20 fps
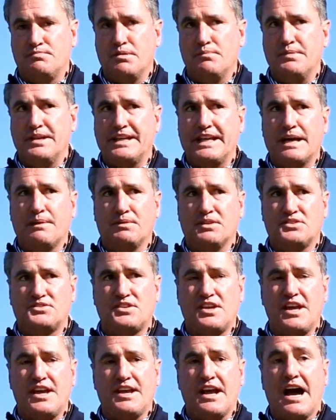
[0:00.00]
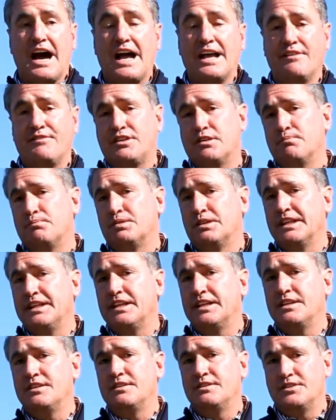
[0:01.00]
But being able to say I have
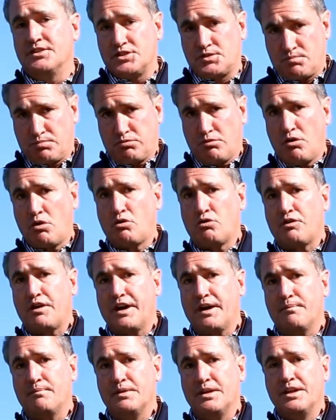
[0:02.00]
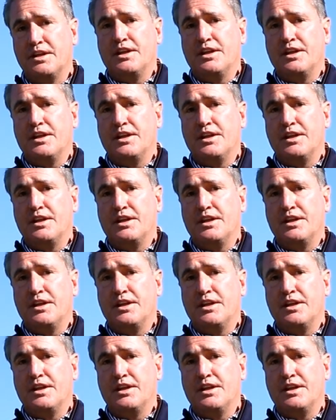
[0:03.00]
completed this program